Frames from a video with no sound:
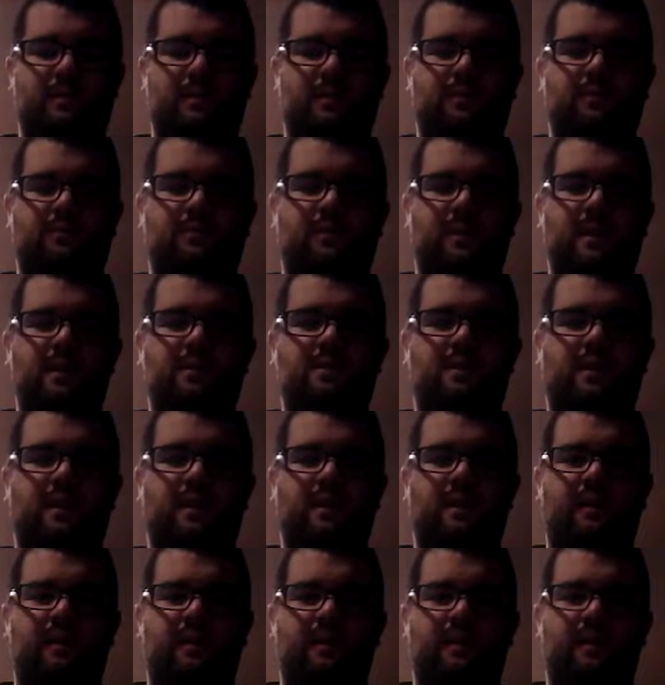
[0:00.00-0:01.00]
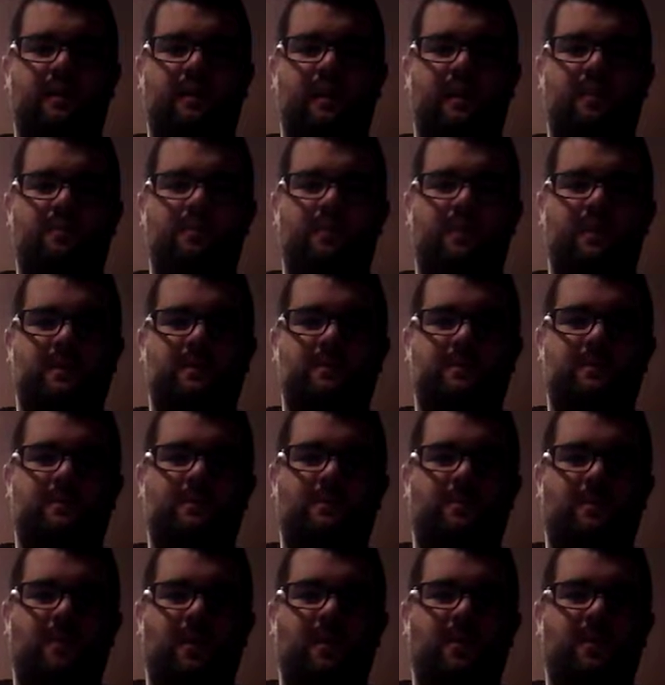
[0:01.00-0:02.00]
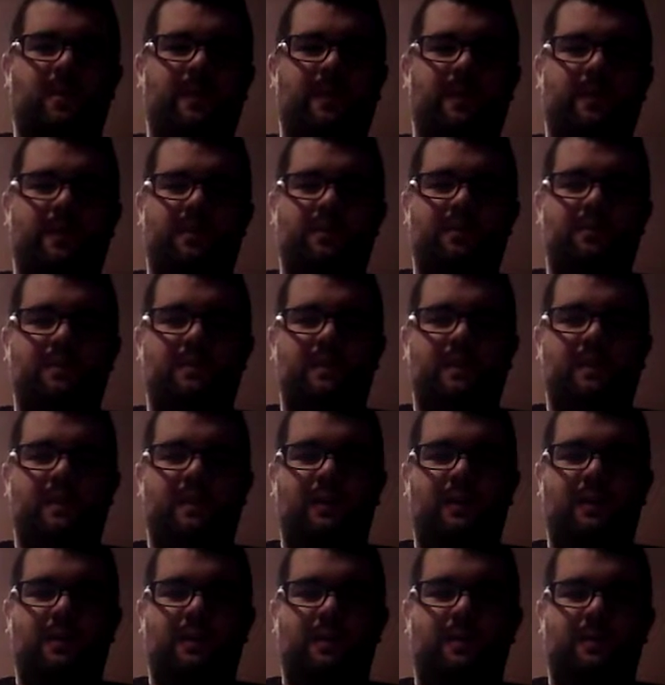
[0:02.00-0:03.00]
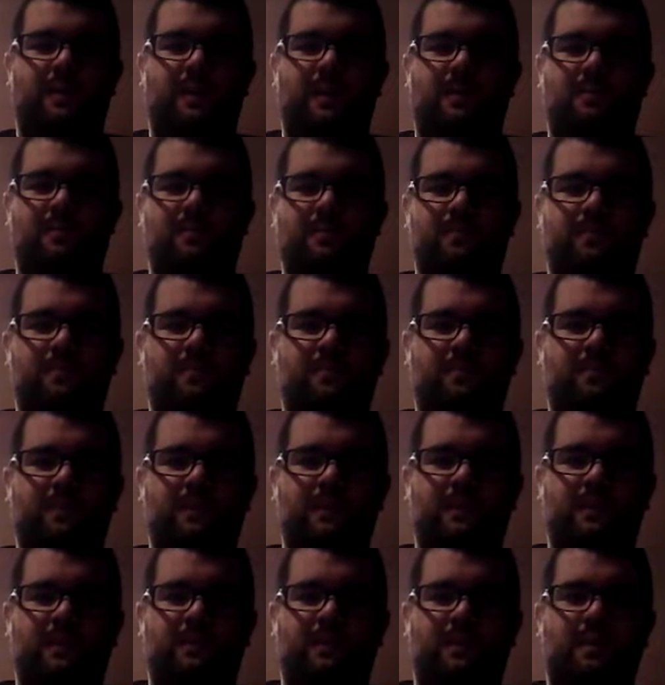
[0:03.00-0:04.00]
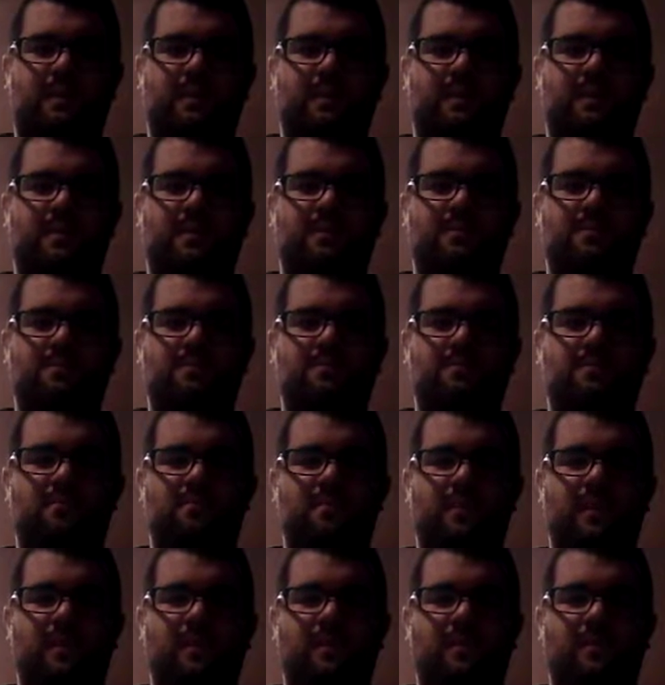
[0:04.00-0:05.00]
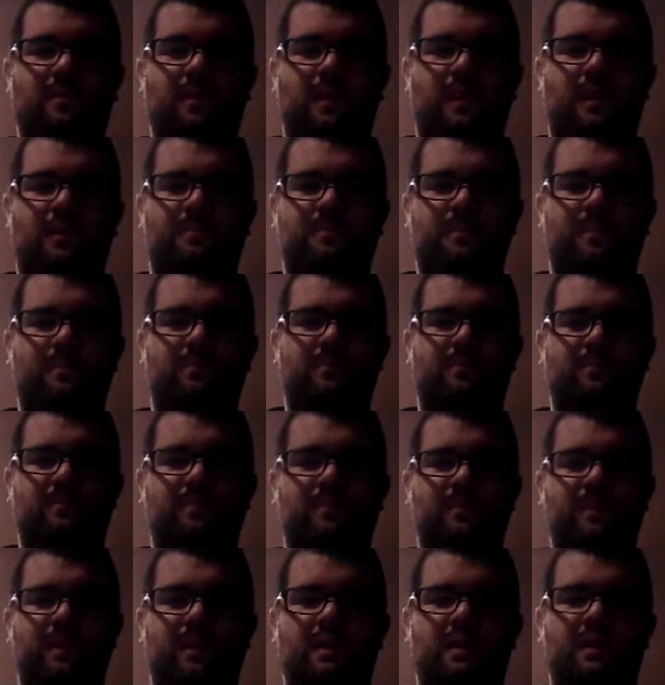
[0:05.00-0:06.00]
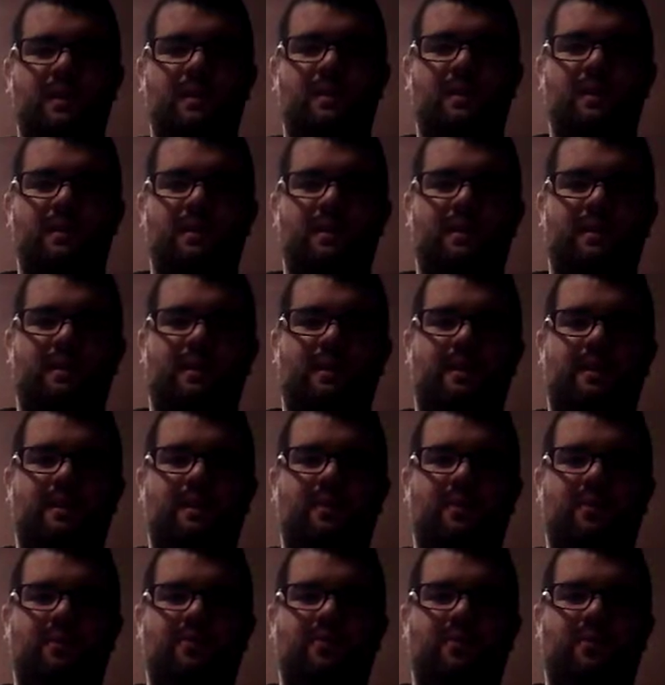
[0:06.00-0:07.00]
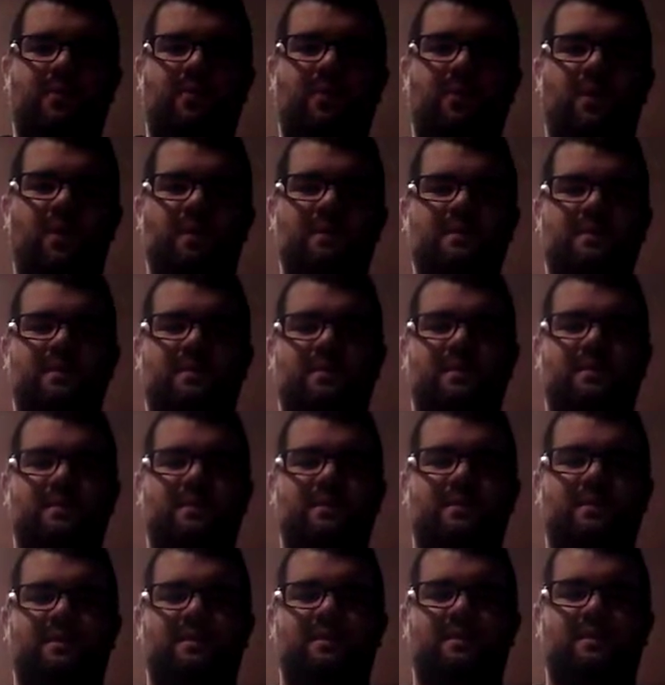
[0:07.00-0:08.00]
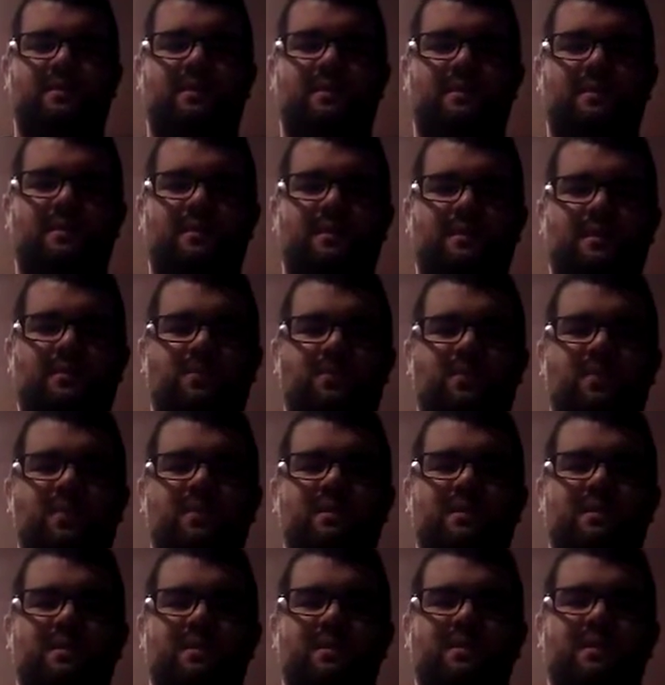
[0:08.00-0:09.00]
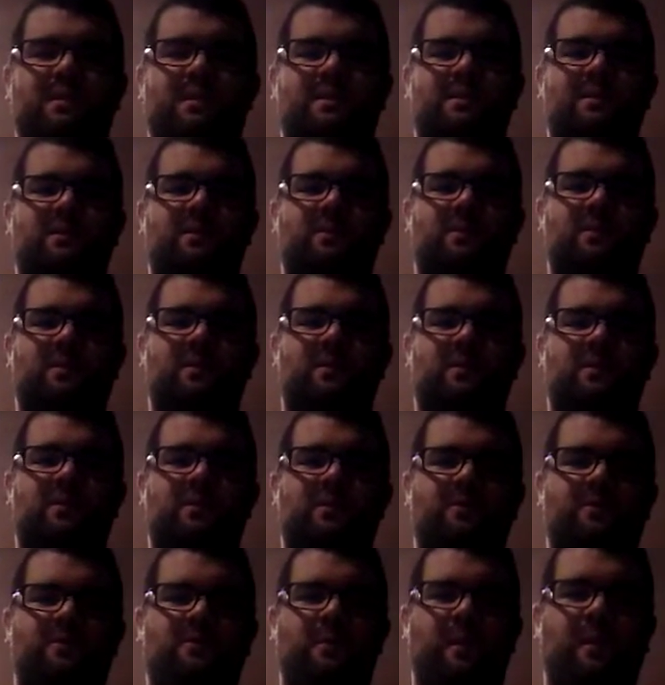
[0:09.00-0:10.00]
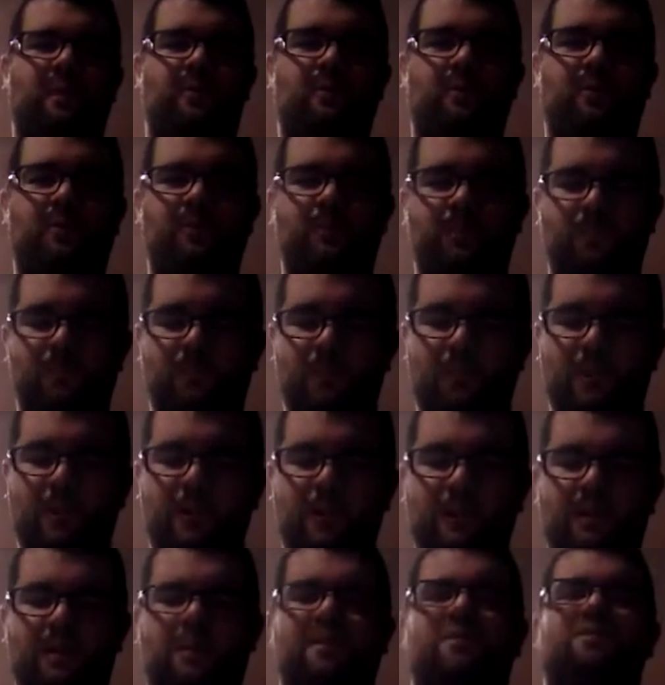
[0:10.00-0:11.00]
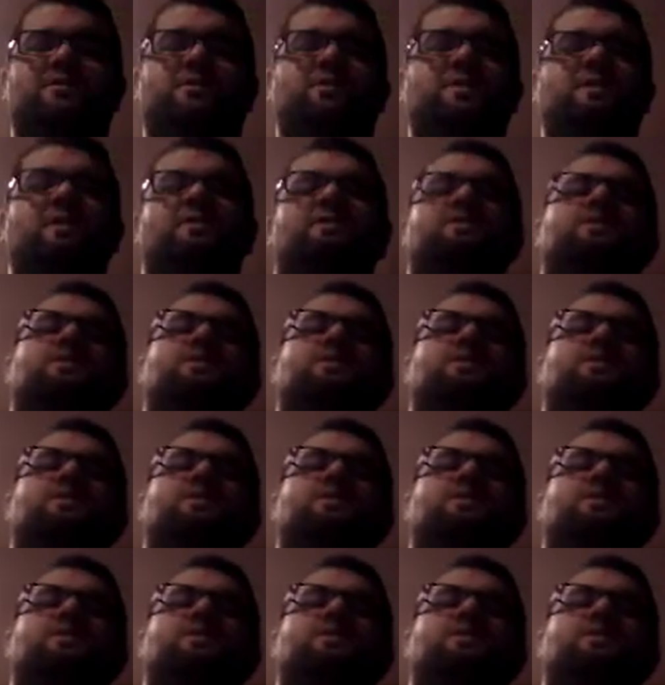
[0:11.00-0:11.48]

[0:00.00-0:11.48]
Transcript: of Peach getting kidnapped, it's Mario who's getting kidnapped. See right there? You know, captive. And now, for once, the princess gets to return the favor. She's